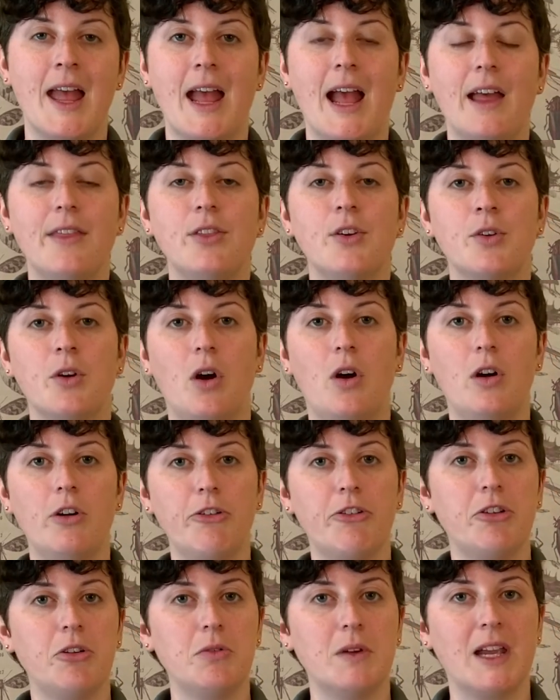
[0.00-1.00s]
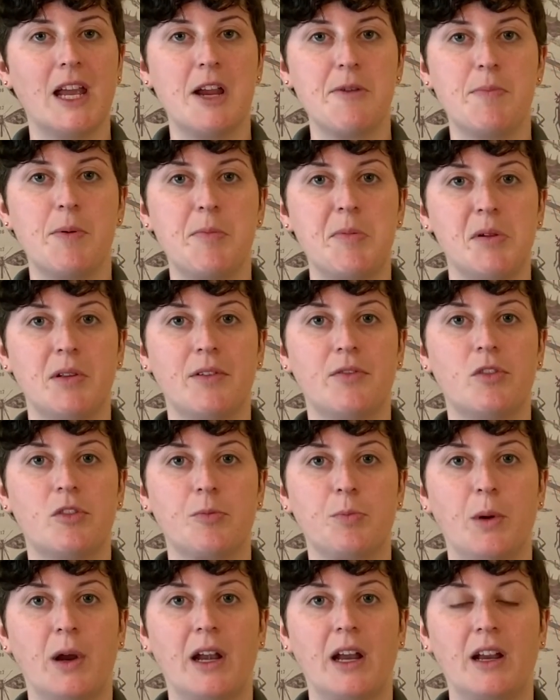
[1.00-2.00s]
And they're also capable of
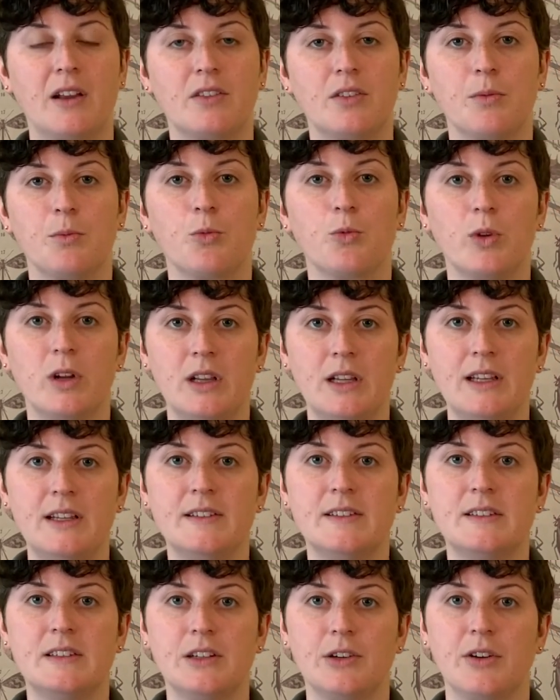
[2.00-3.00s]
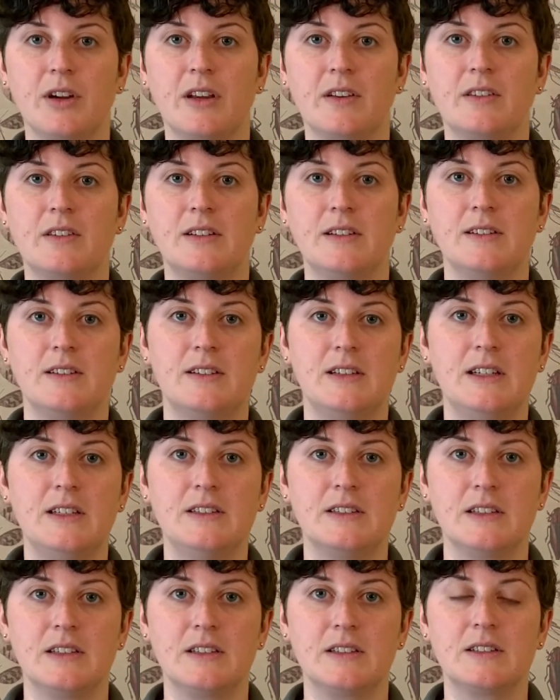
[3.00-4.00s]
spreading some really serious
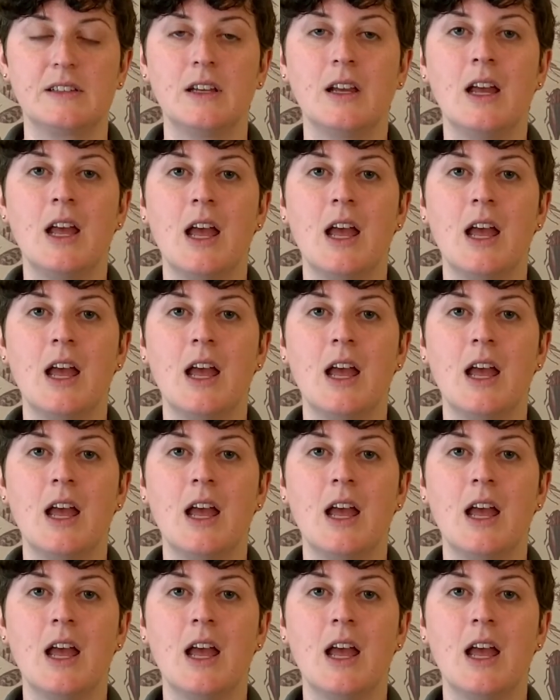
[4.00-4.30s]
diseases,